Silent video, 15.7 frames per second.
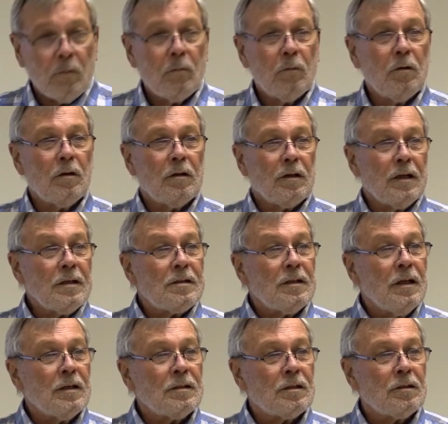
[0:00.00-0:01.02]
One of the
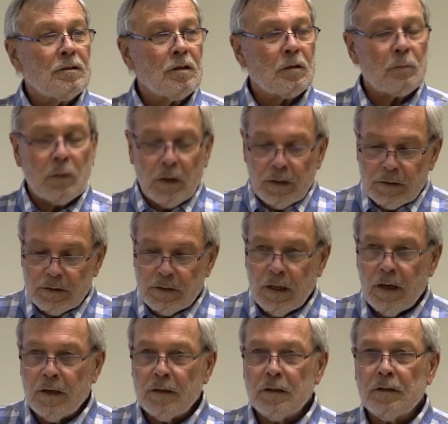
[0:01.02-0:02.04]
incidents that took place
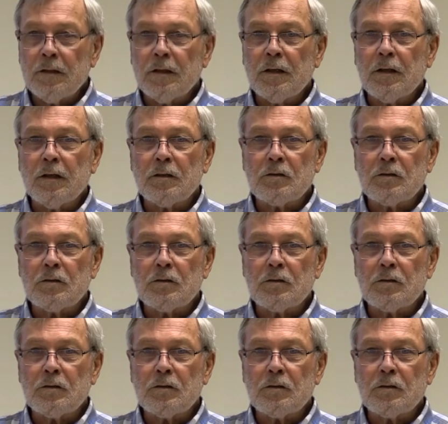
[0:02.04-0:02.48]
down in the uh,